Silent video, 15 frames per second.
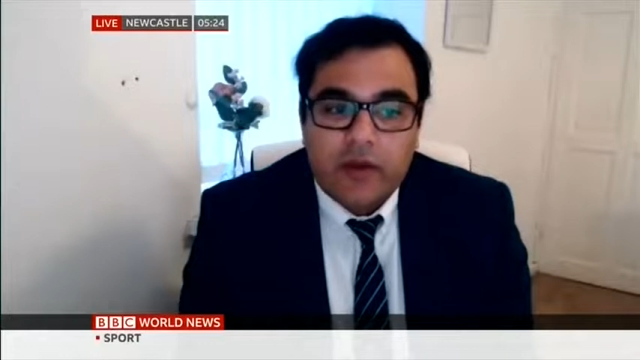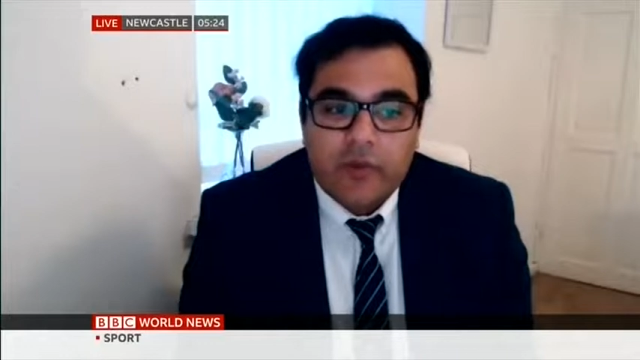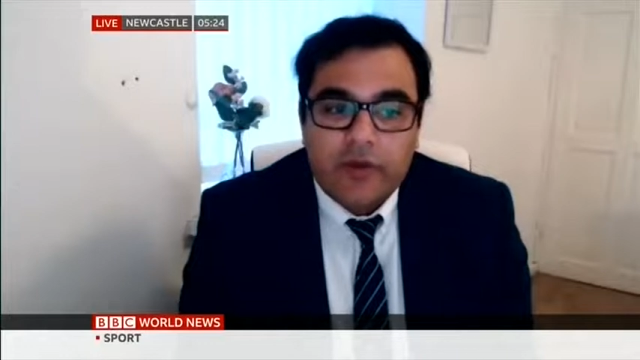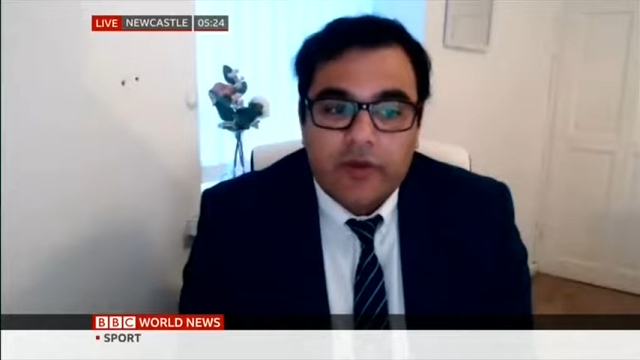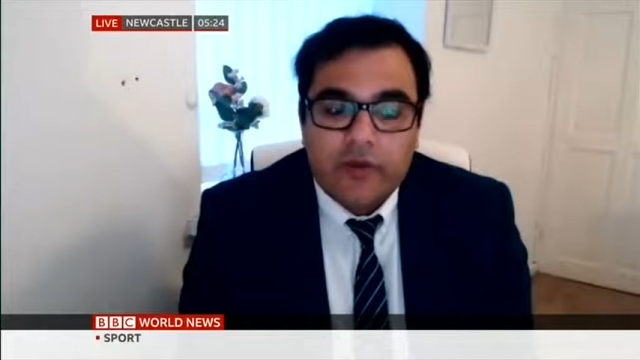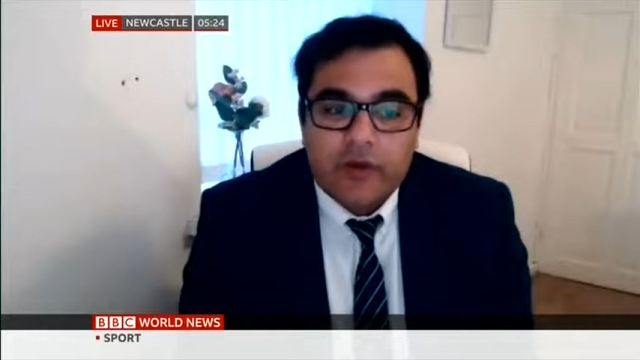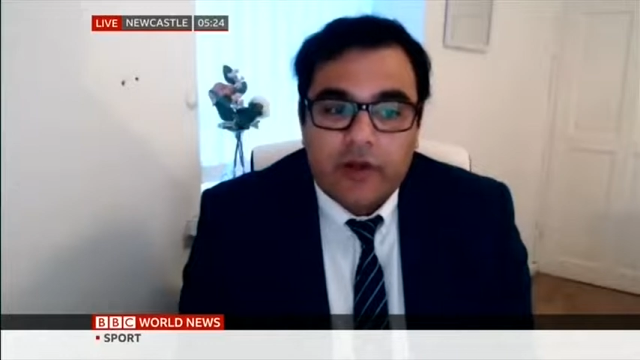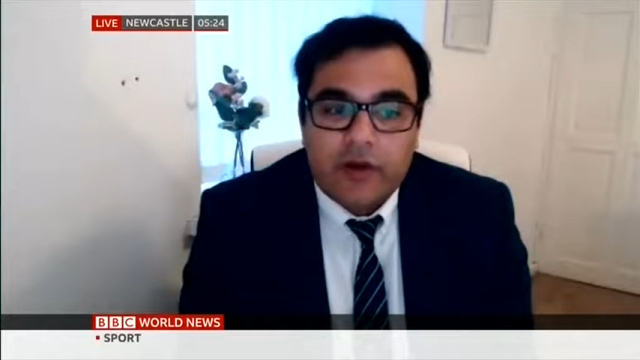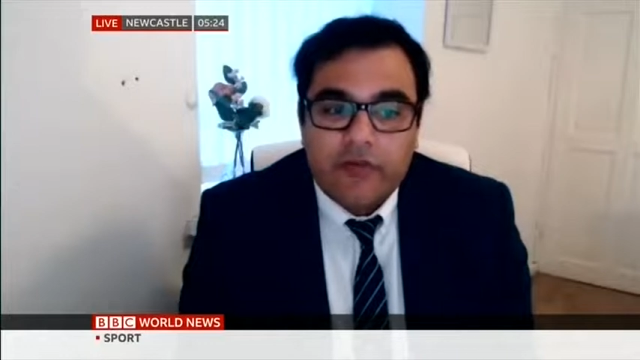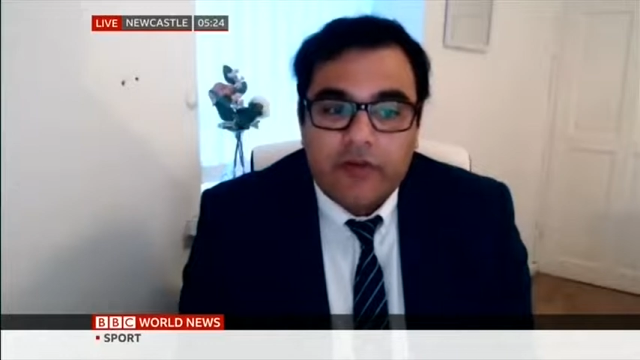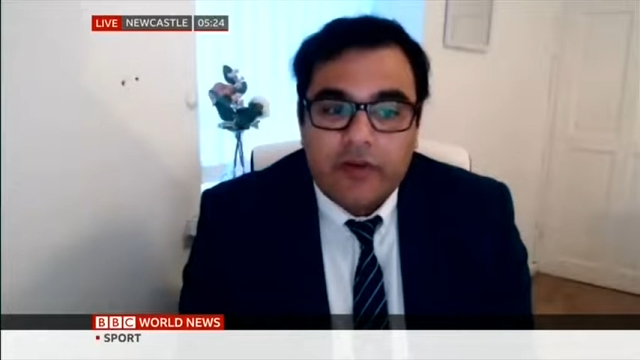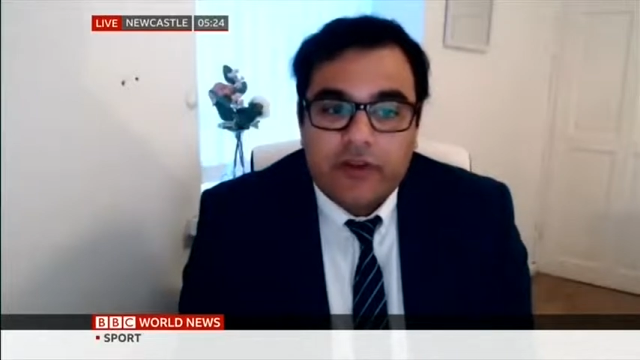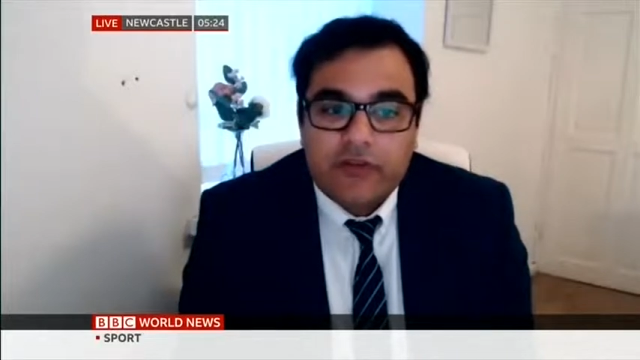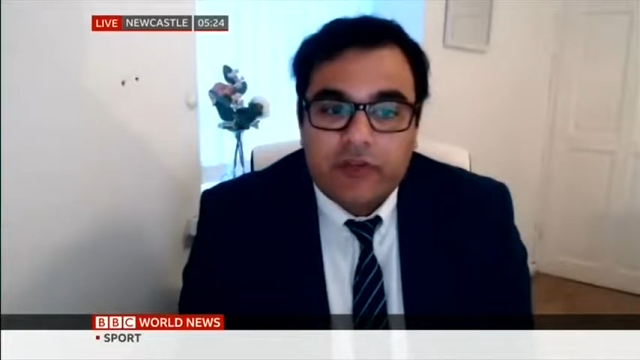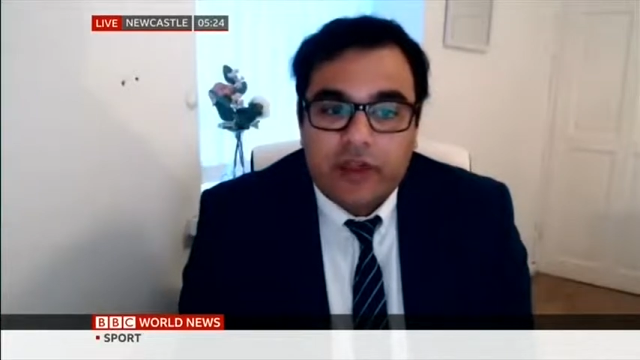We do a lot of
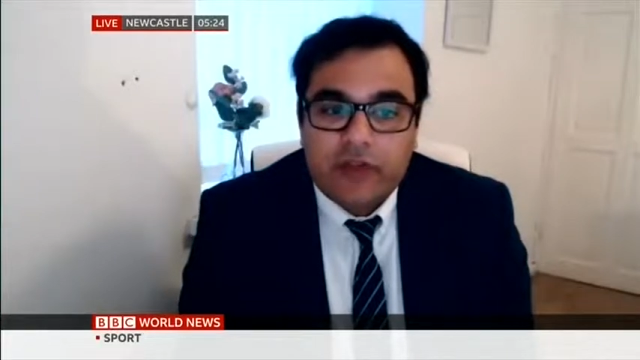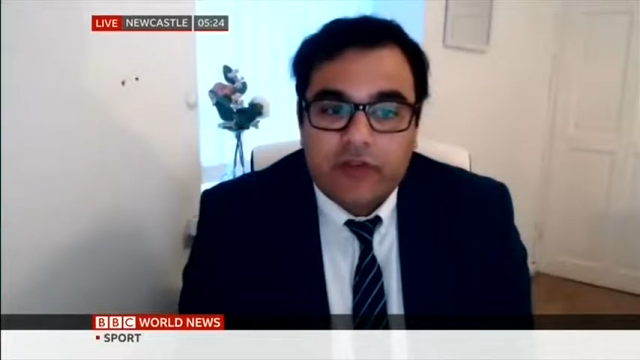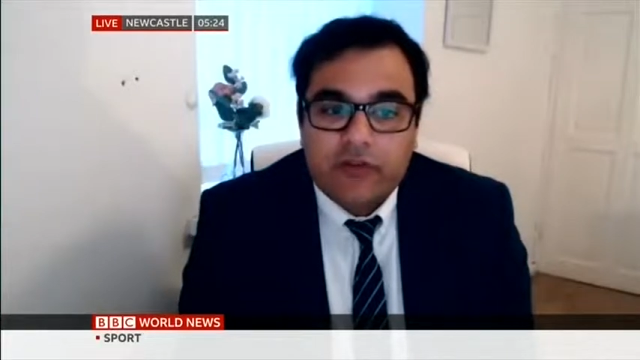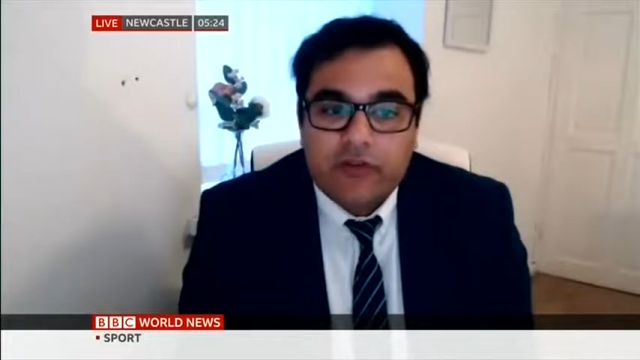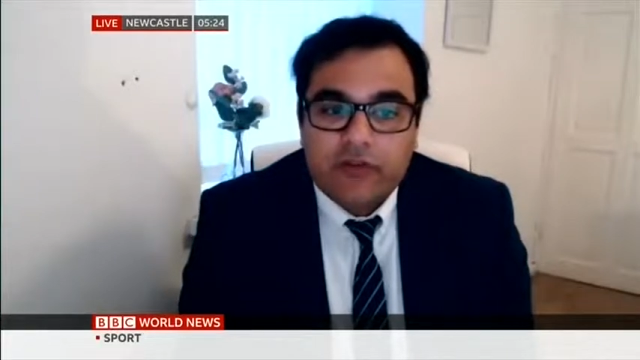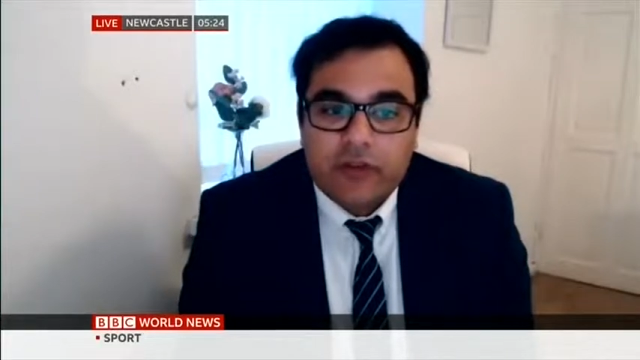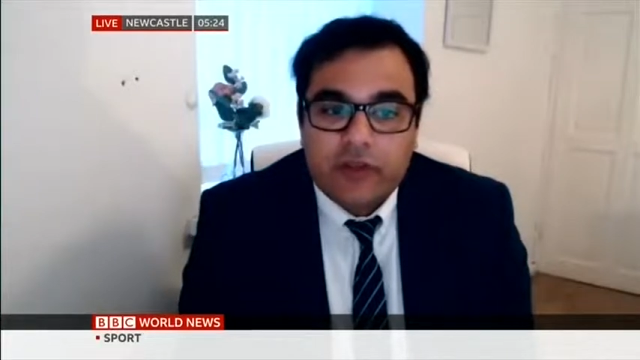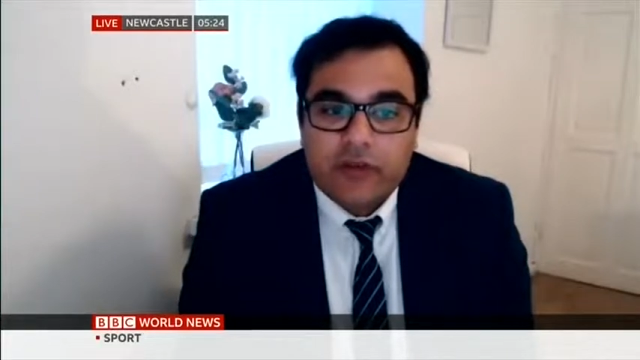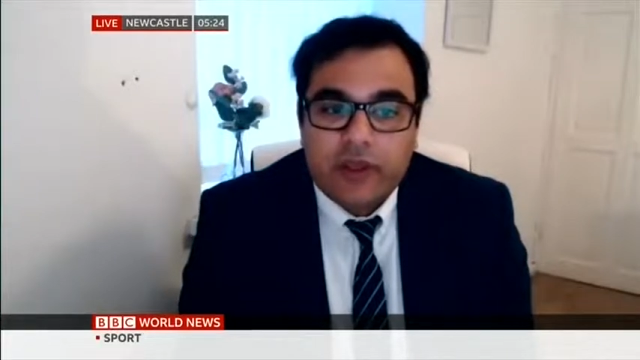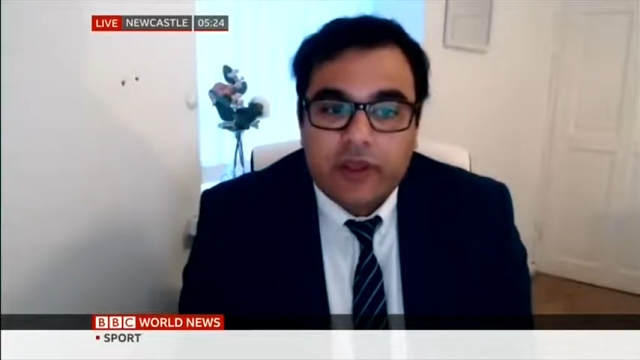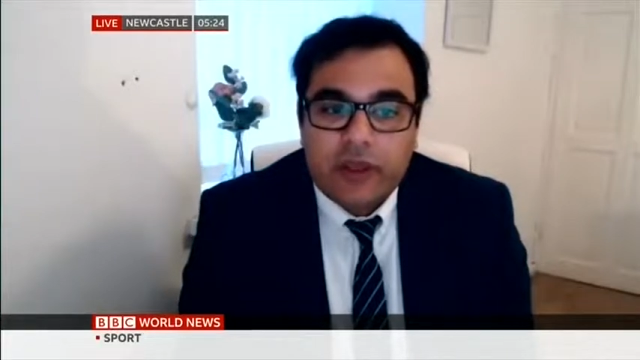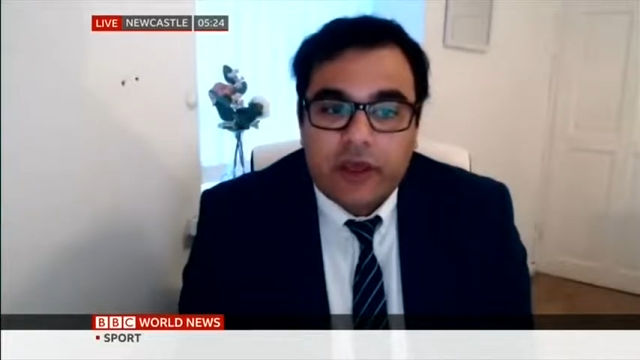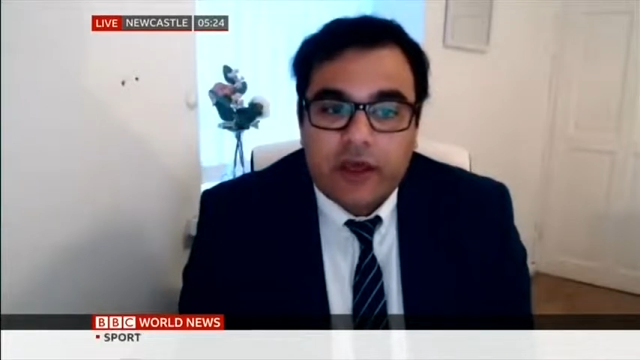research looking